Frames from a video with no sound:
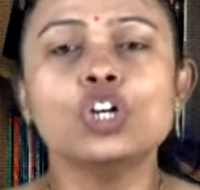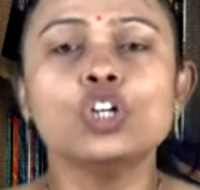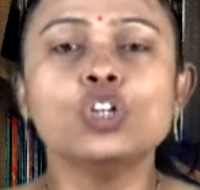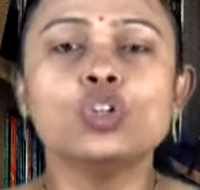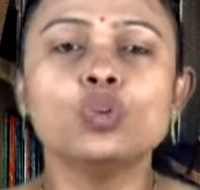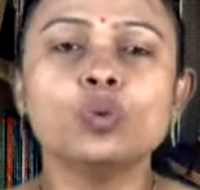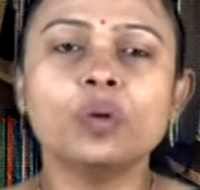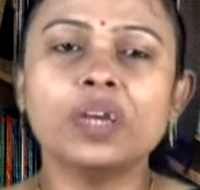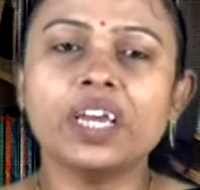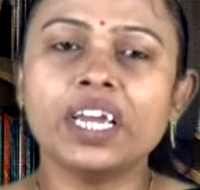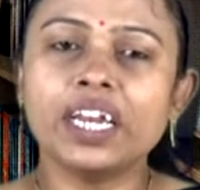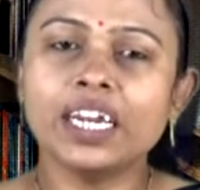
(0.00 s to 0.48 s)

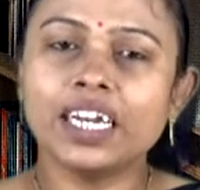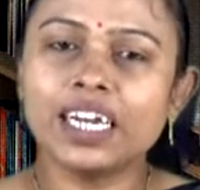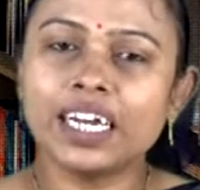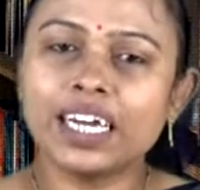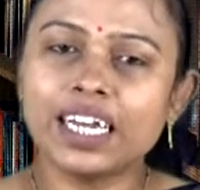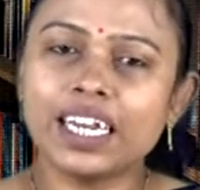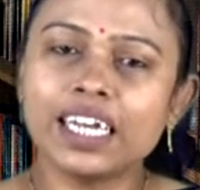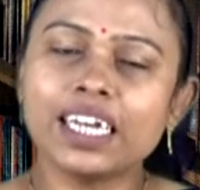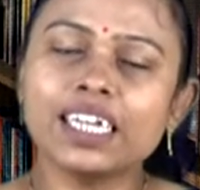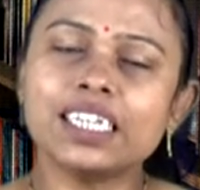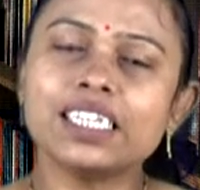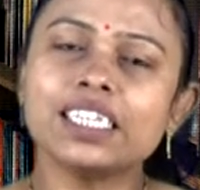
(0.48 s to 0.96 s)
to
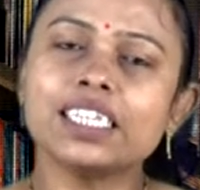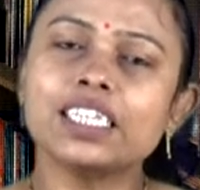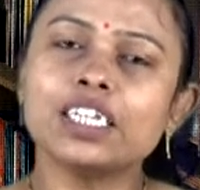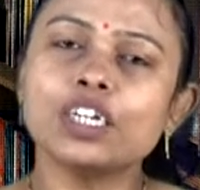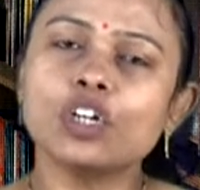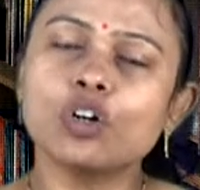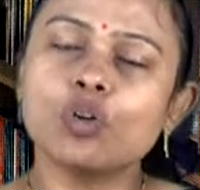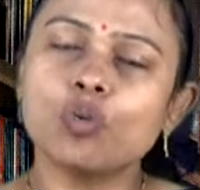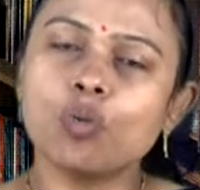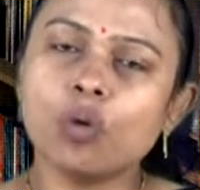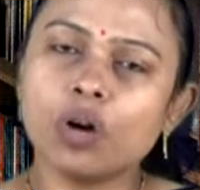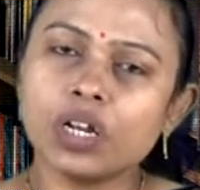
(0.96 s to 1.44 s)
increase the
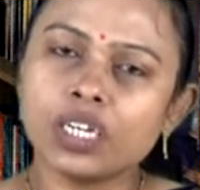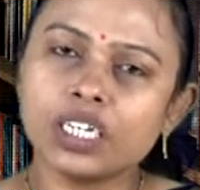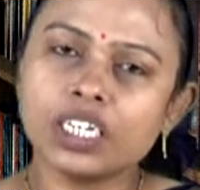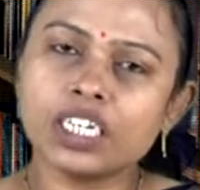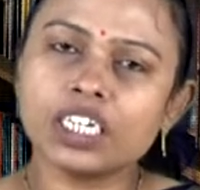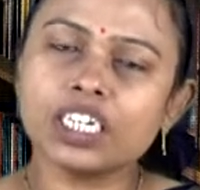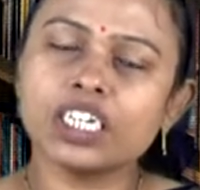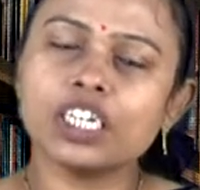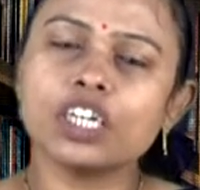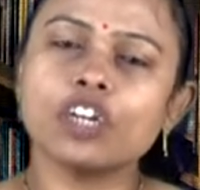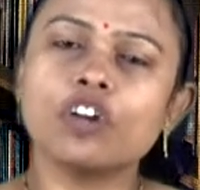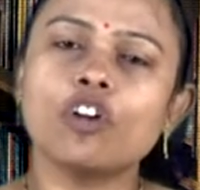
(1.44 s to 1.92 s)

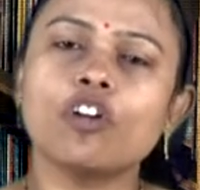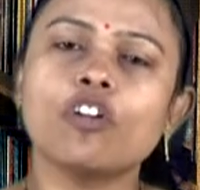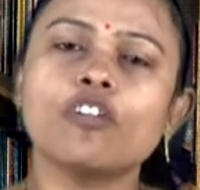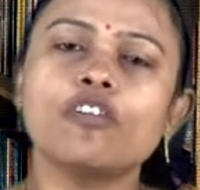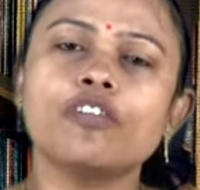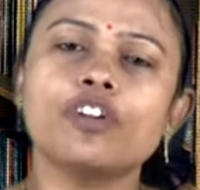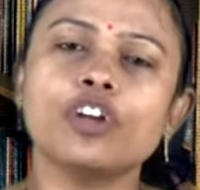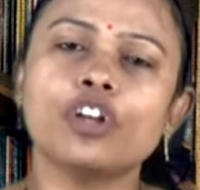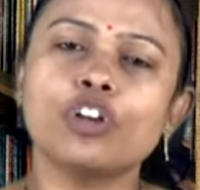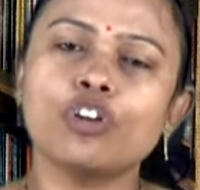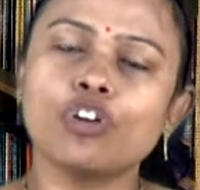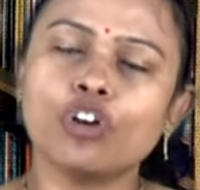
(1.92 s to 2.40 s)
quantity
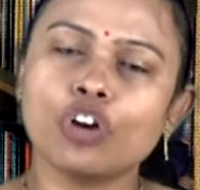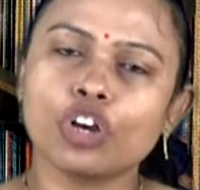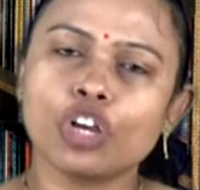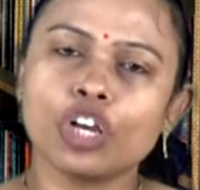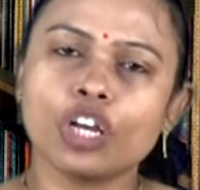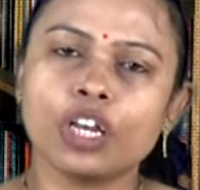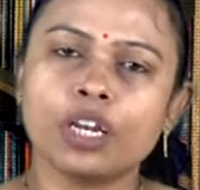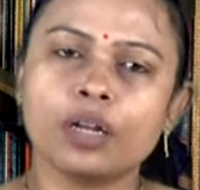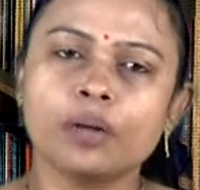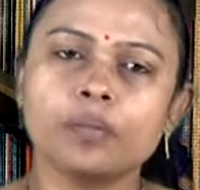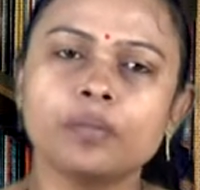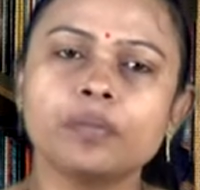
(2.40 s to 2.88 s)
of
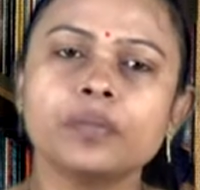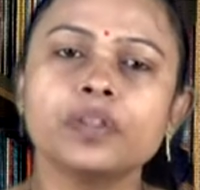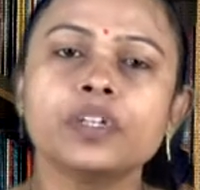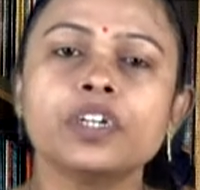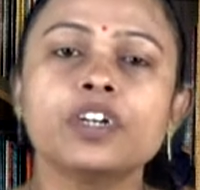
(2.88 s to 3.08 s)
inoculum,